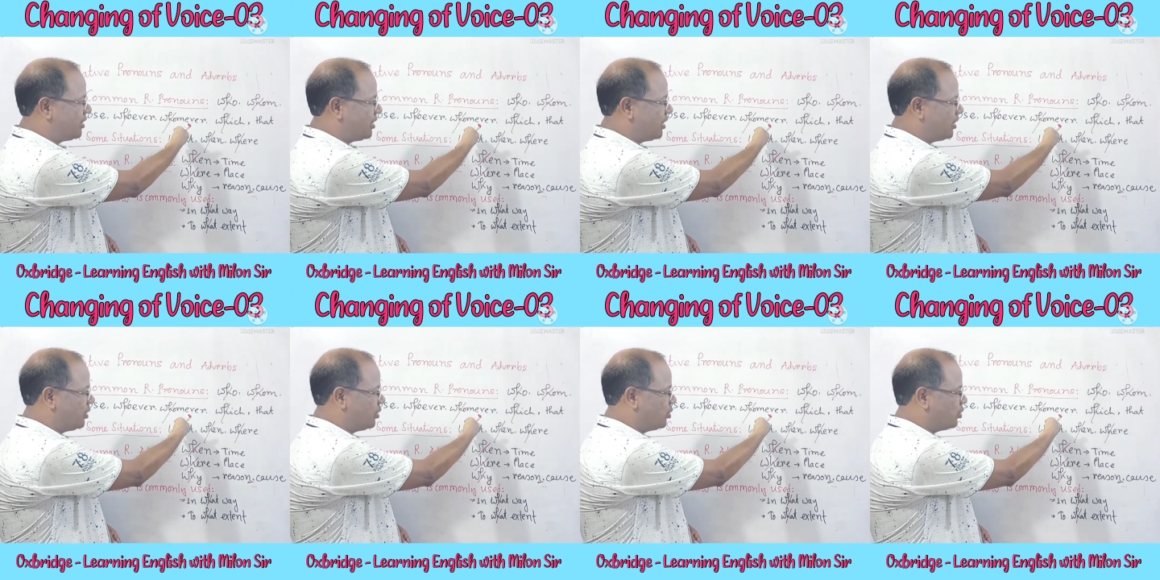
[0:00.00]

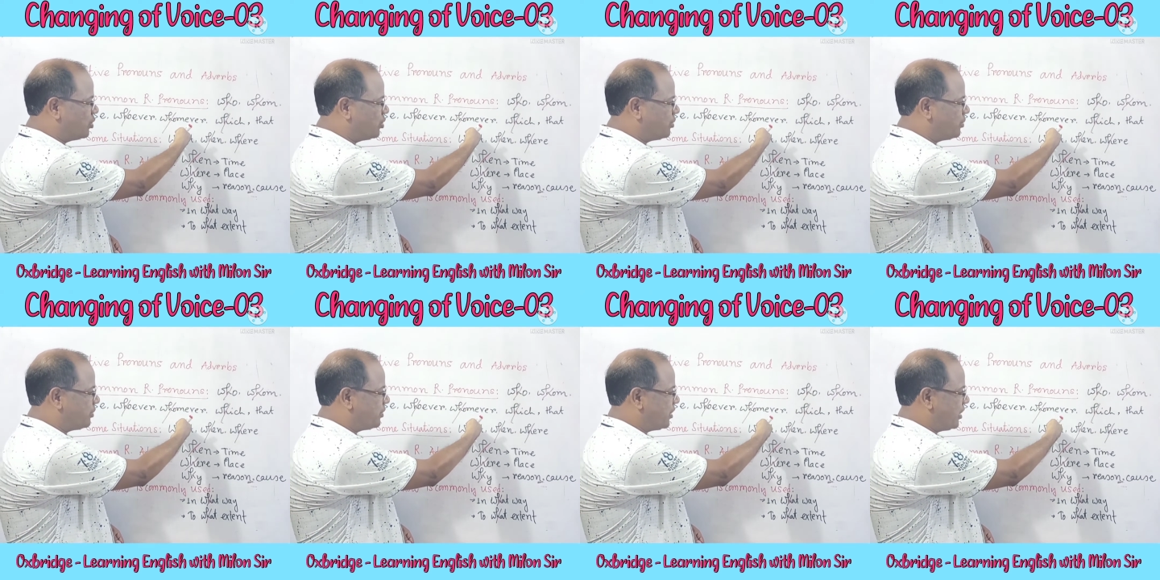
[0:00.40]
then
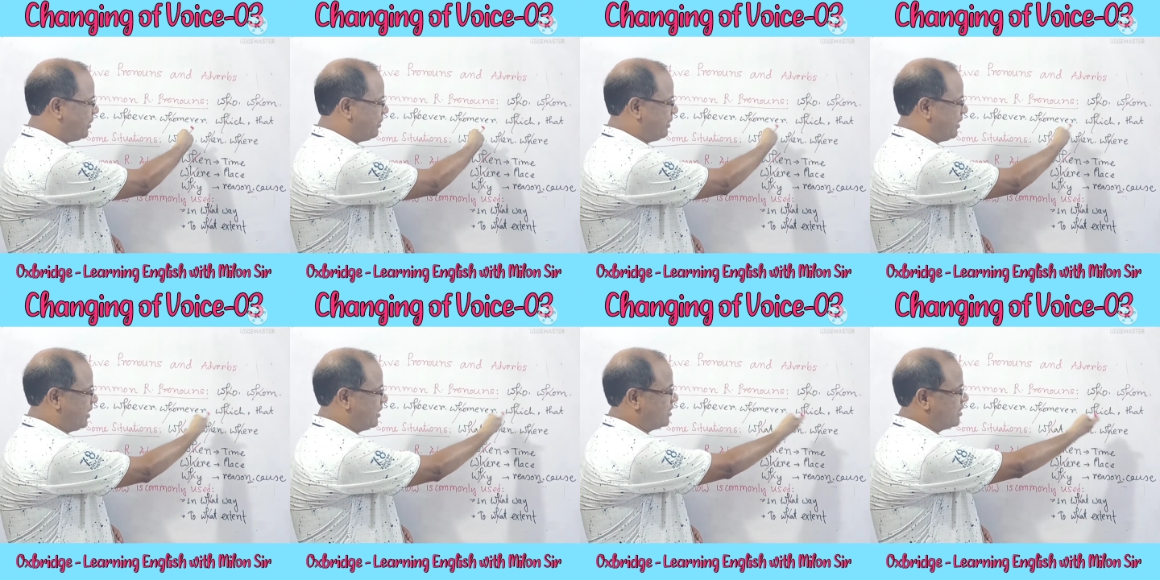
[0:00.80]

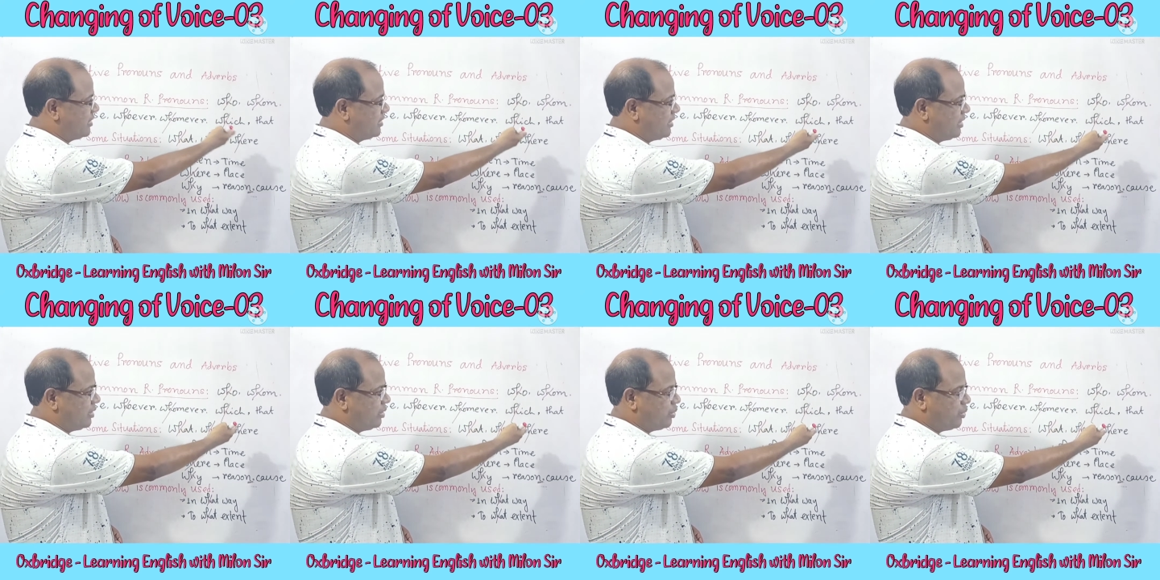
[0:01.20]
whomever,
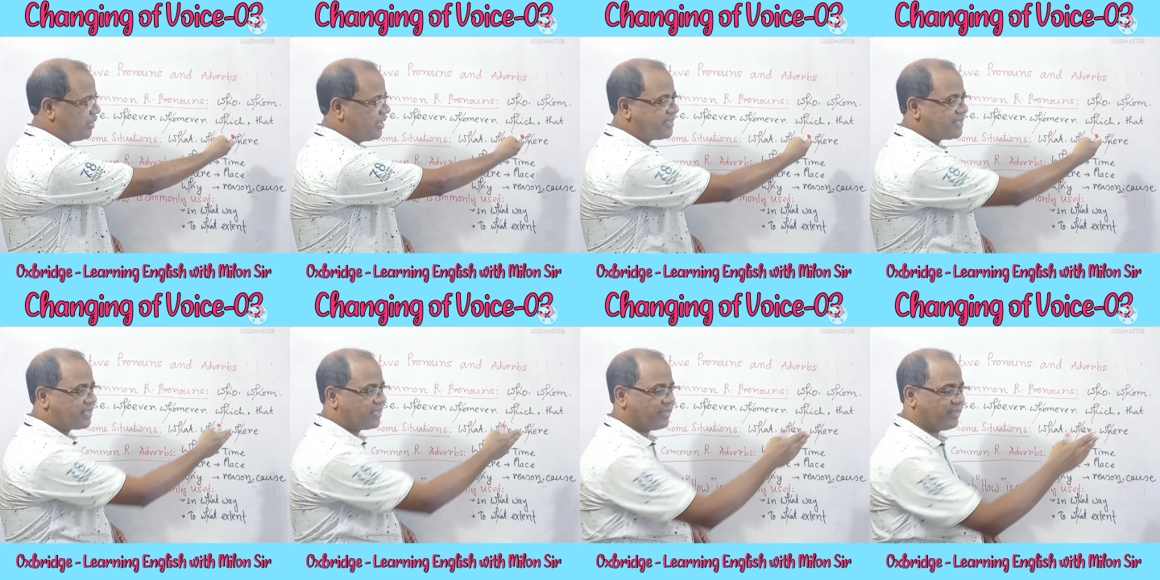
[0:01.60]
then
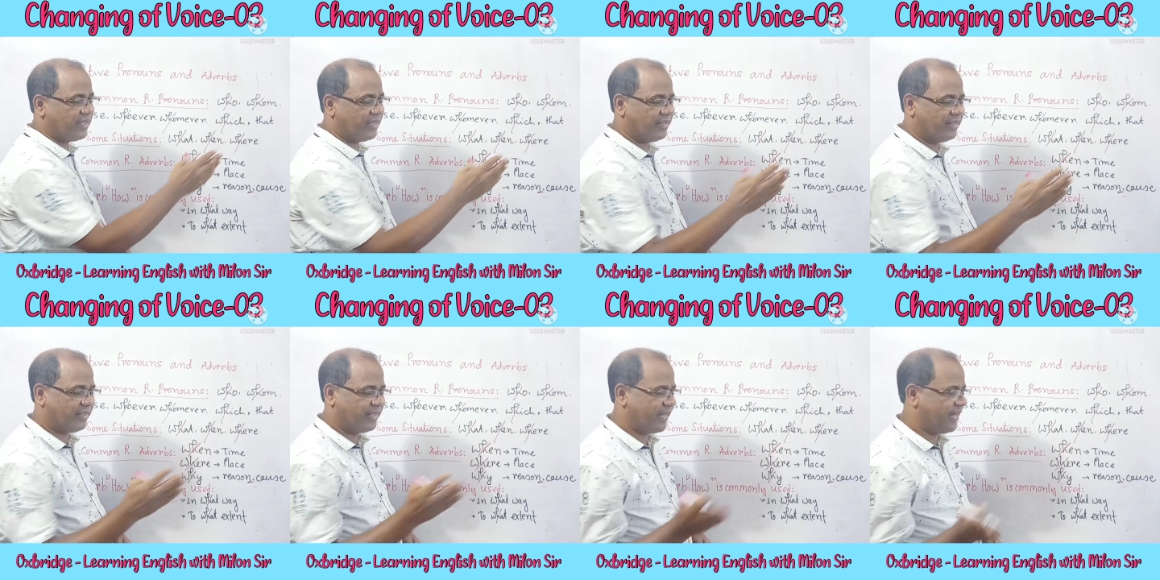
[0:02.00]
with,
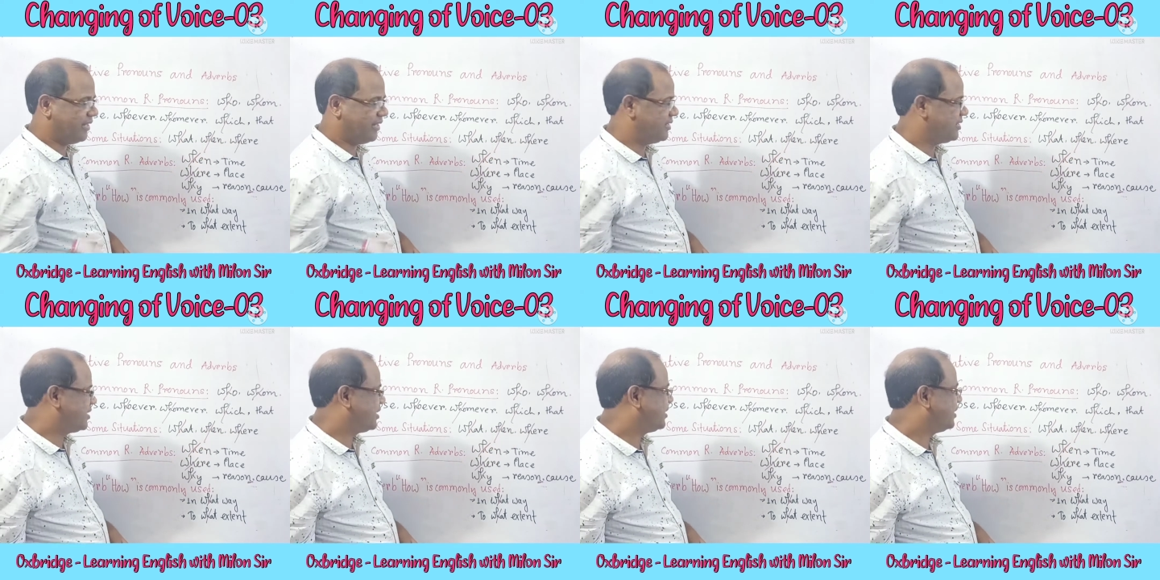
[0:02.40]
then
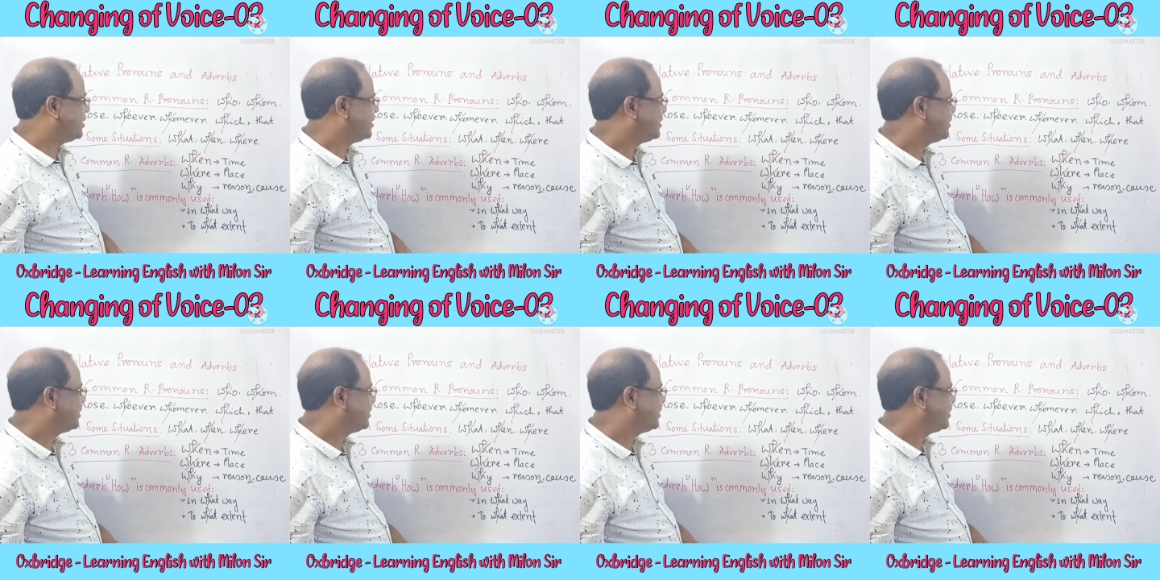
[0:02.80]
that.